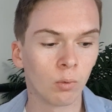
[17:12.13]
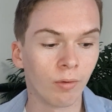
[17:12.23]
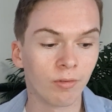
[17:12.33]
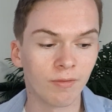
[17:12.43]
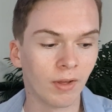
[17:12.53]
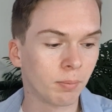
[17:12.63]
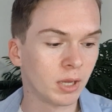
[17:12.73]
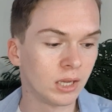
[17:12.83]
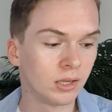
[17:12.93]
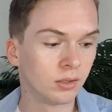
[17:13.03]
one from the
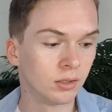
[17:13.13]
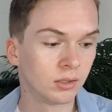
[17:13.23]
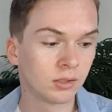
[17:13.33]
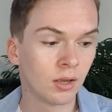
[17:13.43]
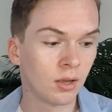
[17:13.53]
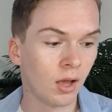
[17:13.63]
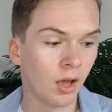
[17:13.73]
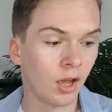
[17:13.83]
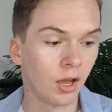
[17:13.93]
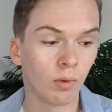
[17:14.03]
Philippines,
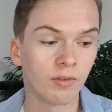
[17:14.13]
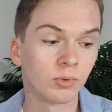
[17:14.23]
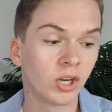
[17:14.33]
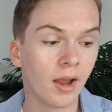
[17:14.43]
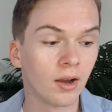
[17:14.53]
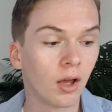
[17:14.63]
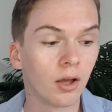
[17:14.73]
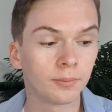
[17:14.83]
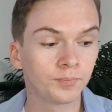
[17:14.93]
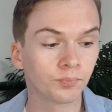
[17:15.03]
one from
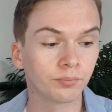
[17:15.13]
China.